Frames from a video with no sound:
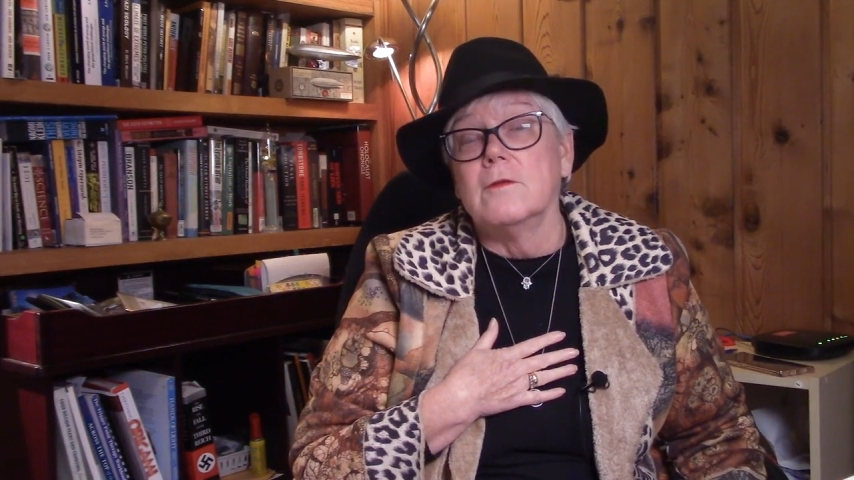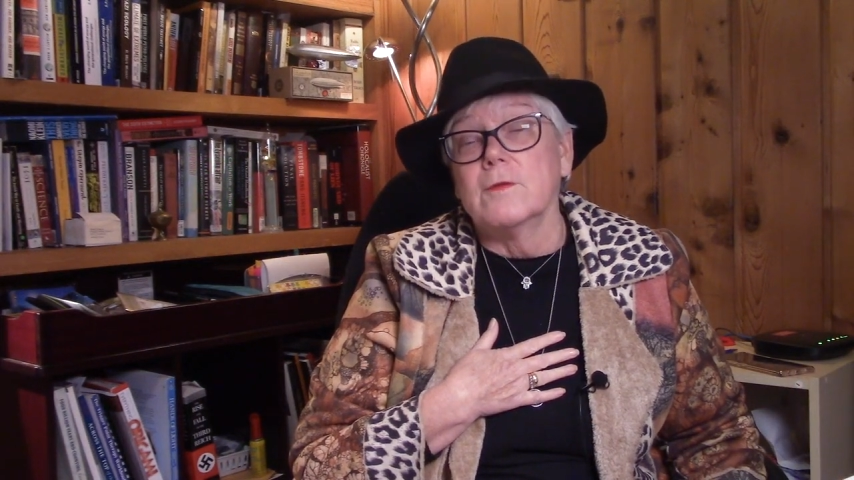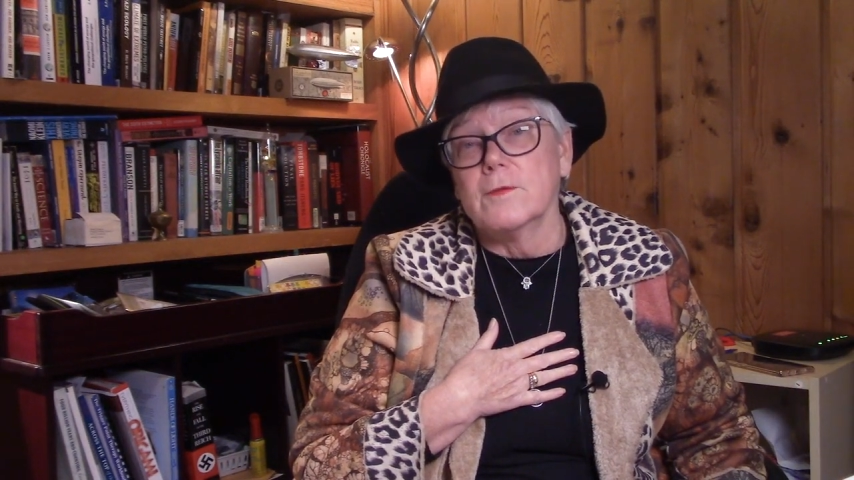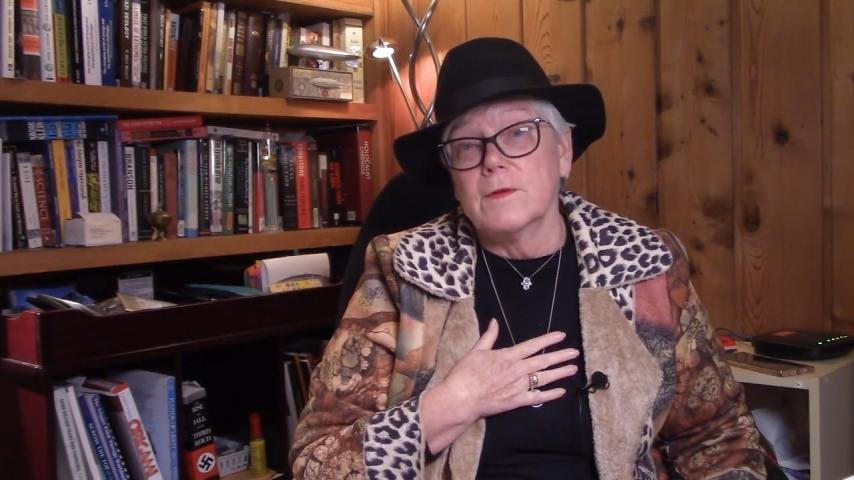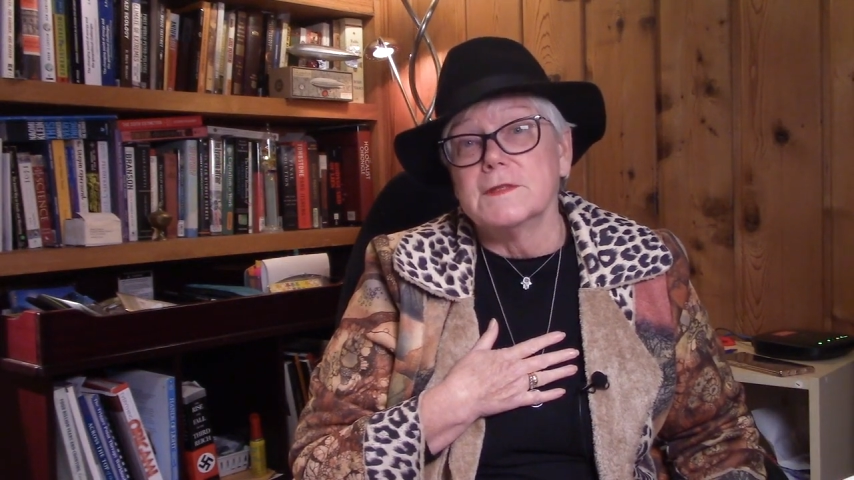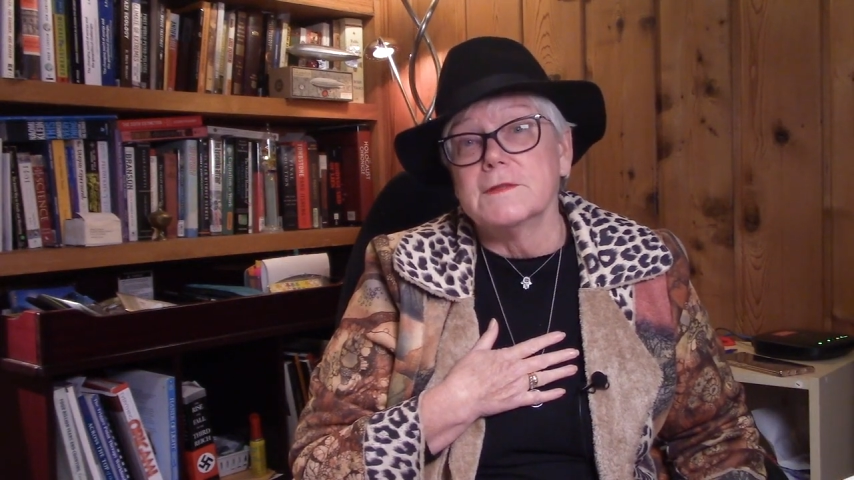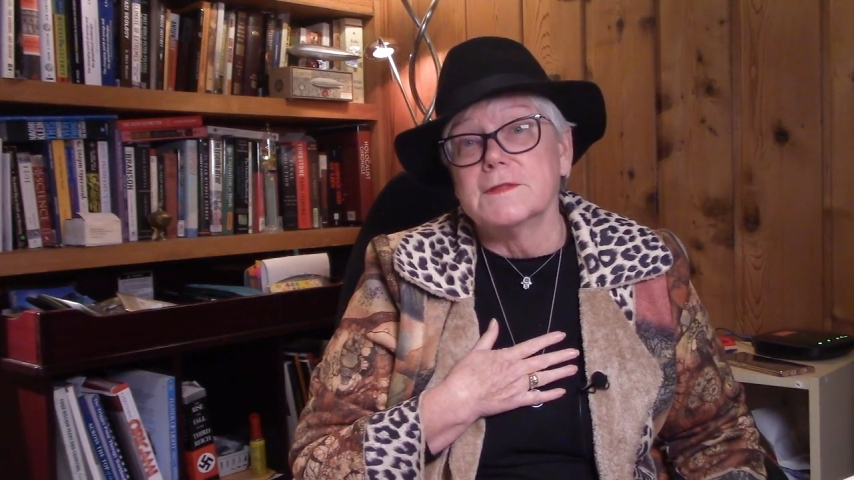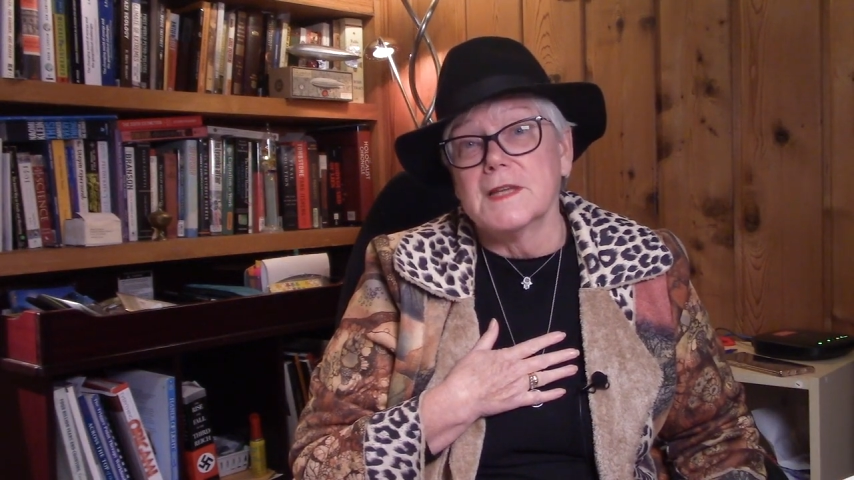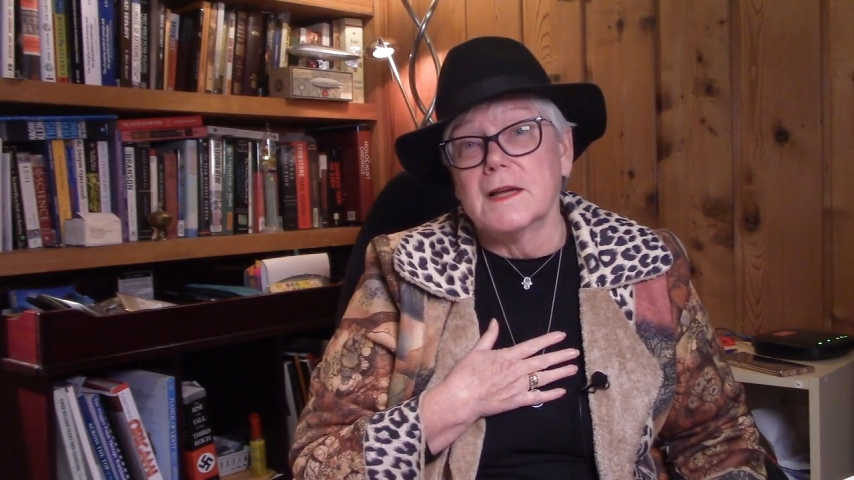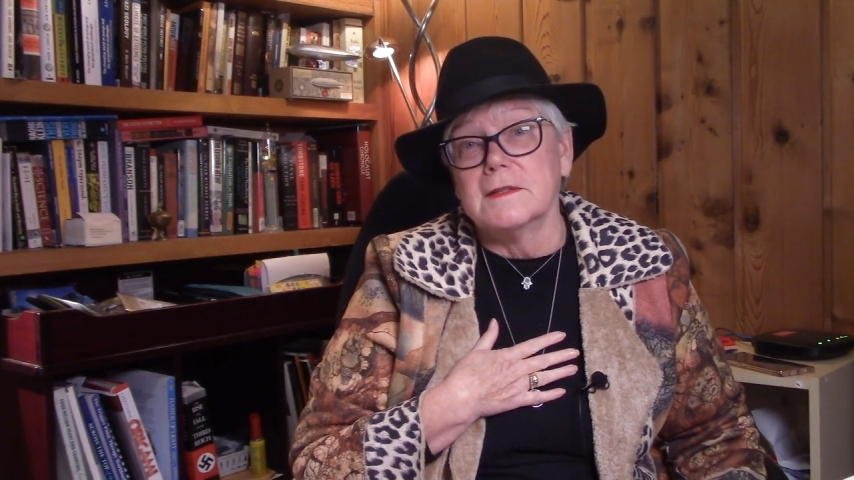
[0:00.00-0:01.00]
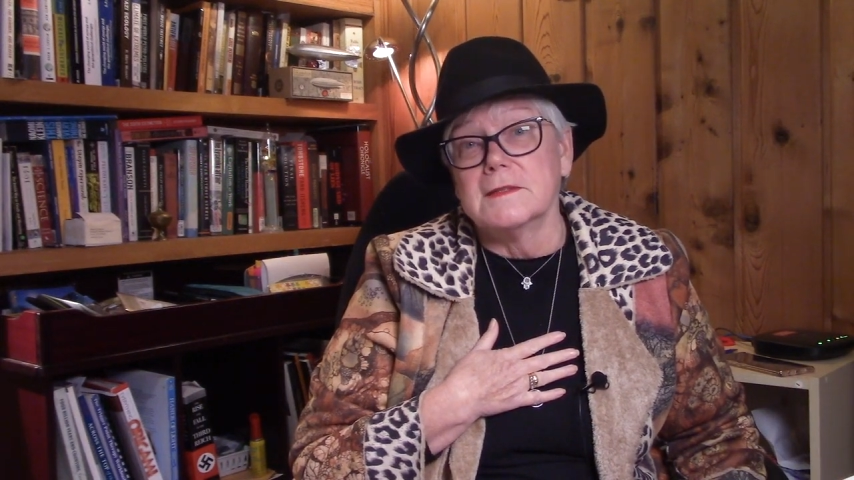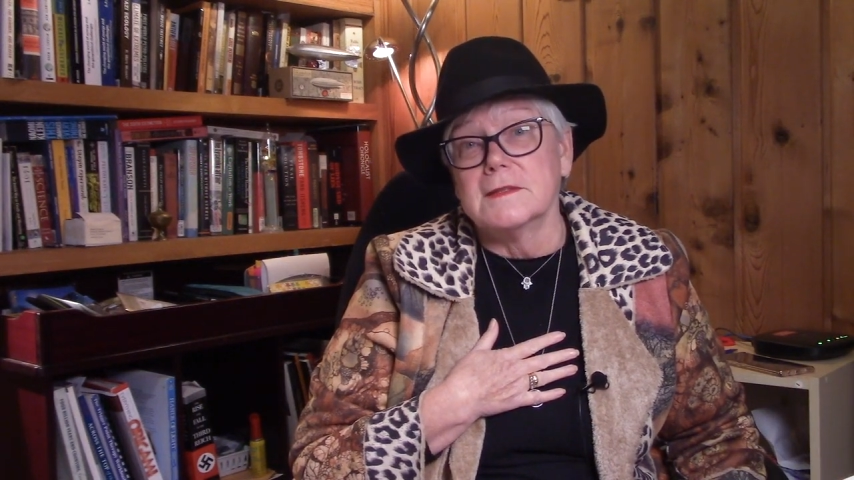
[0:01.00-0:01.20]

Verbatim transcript: For Friends of Science